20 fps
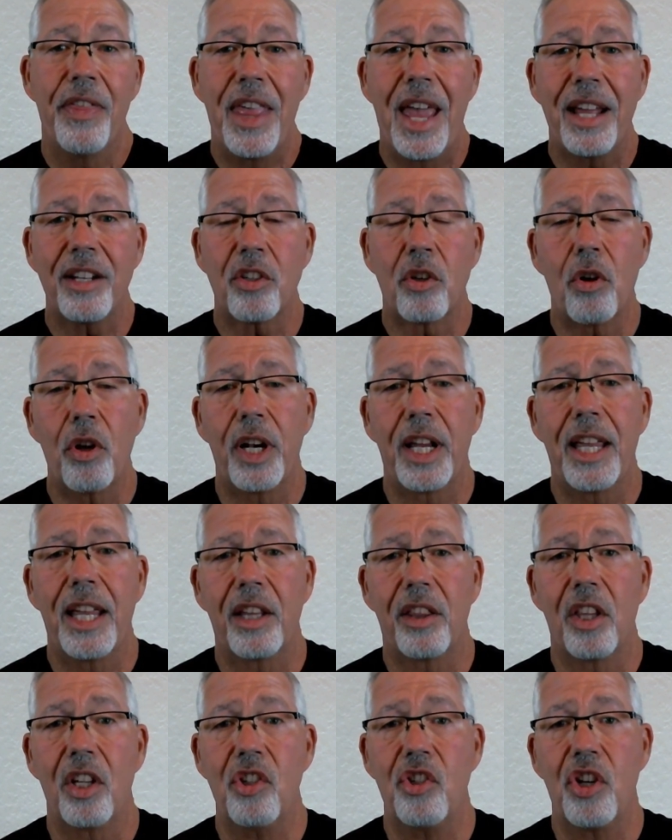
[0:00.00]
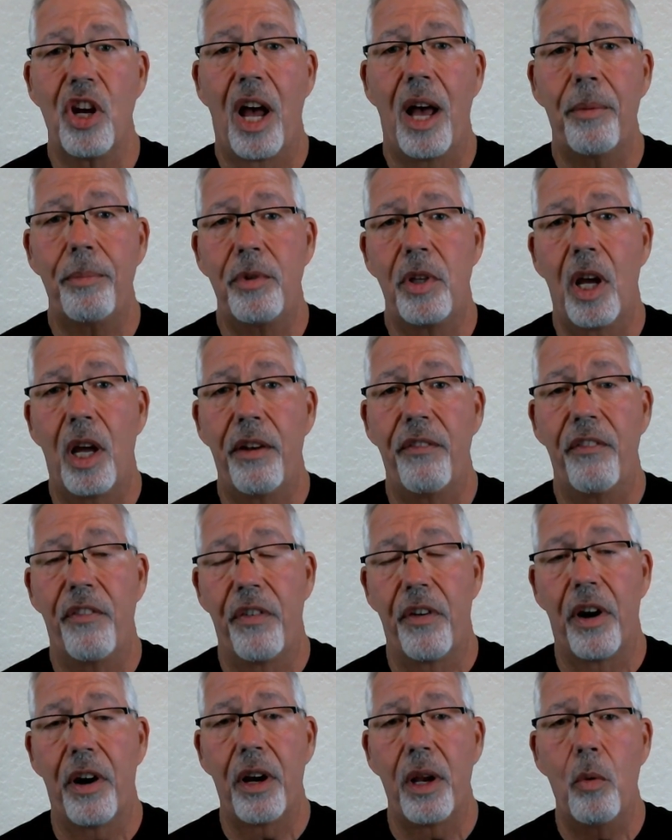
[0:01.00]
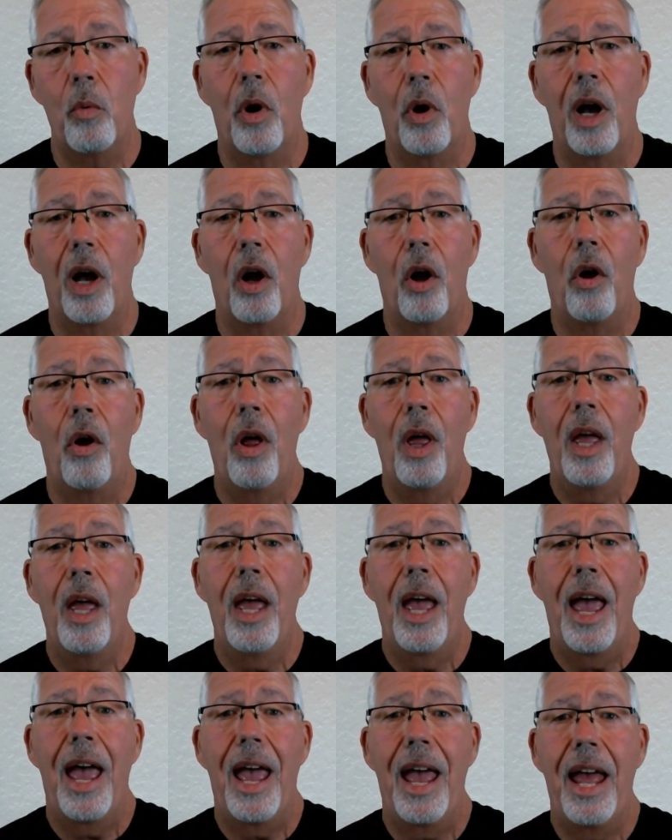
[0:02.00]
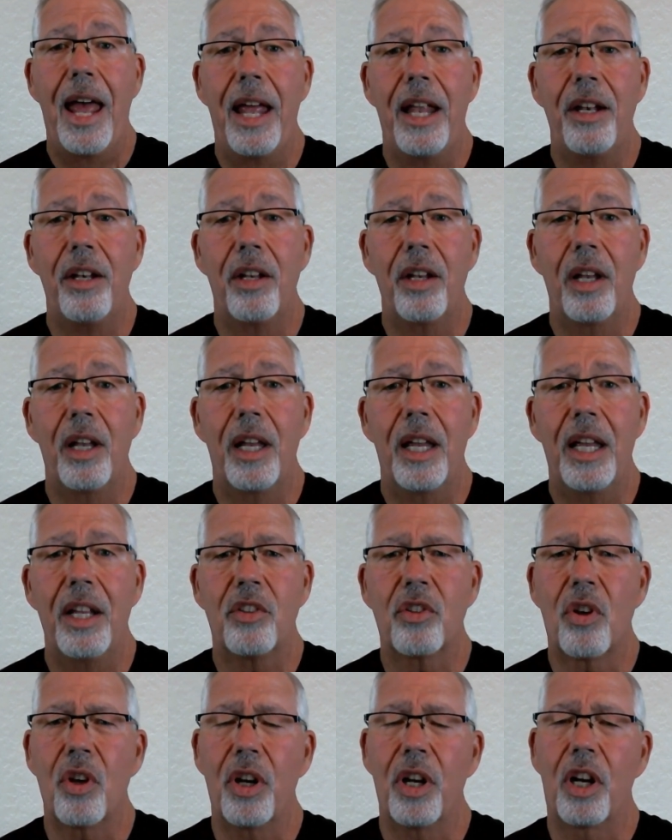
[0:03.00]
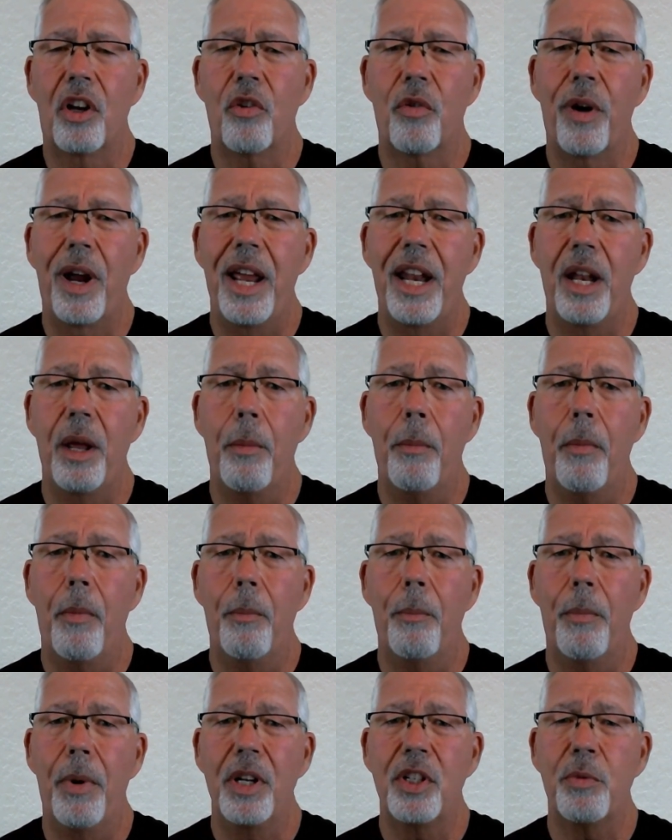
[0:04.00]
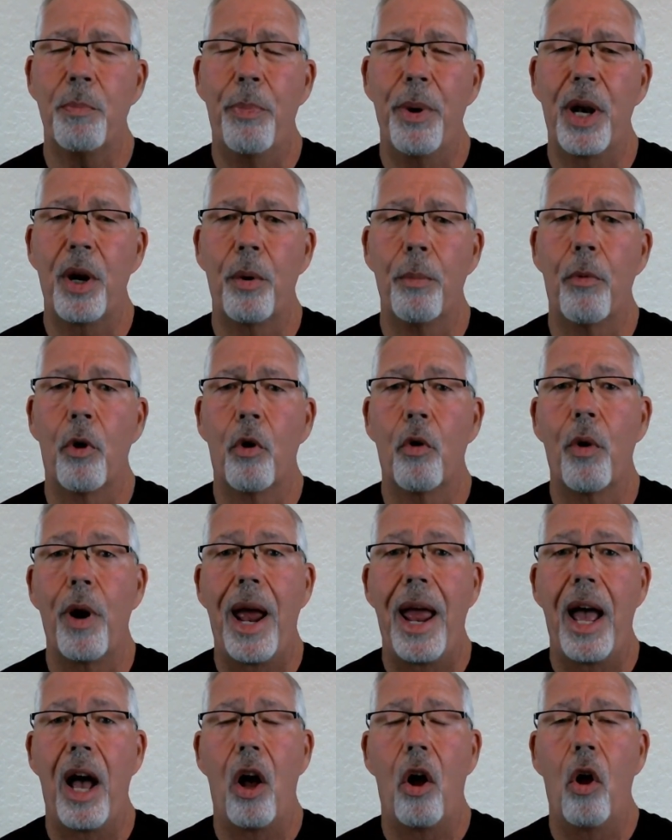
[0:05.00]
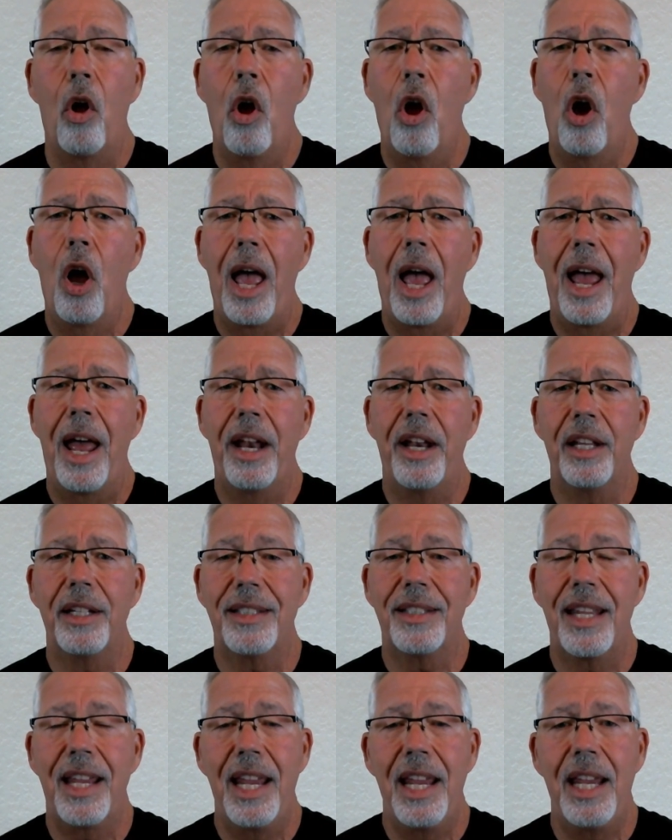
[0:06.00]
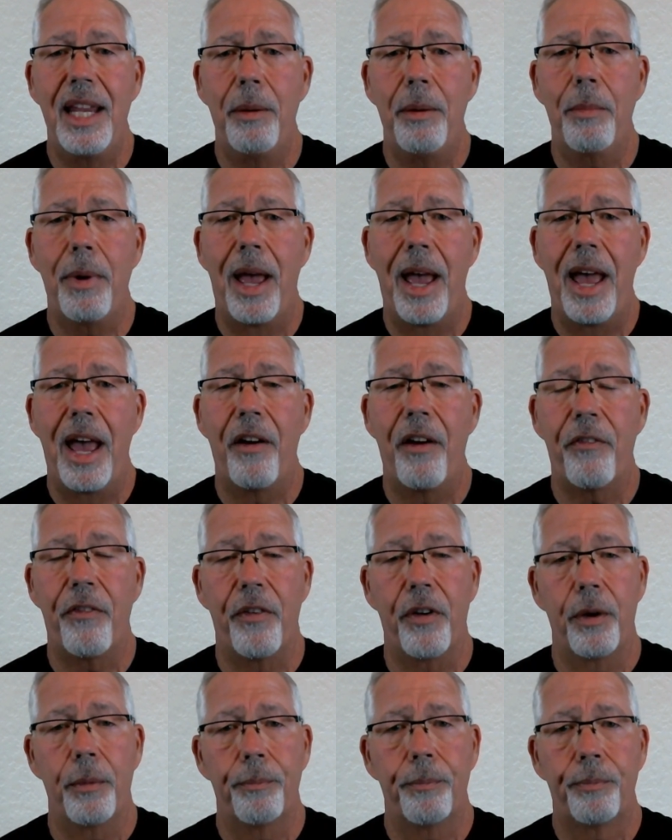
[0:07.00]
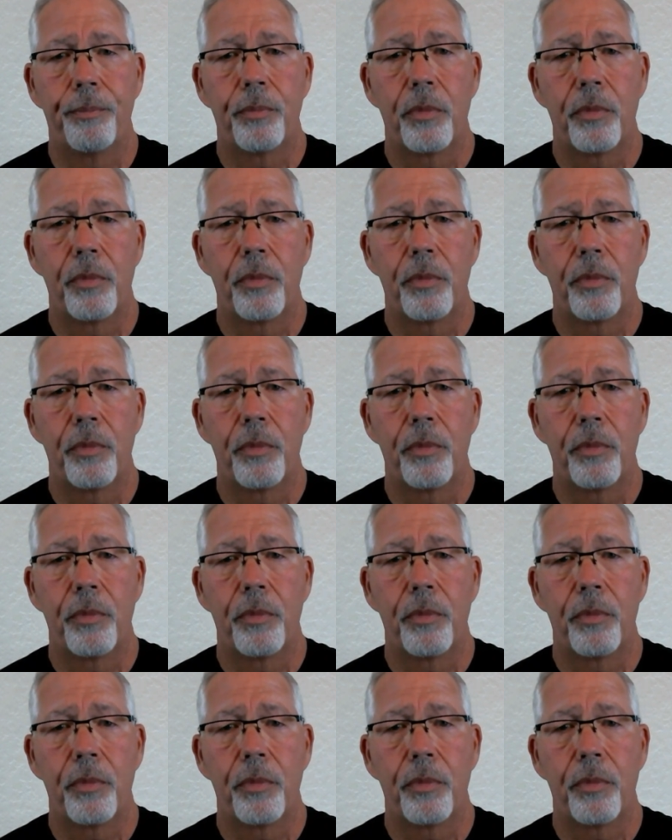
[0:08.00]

That's going to get the job done very well, and it's going to create a much better morale and a team effort.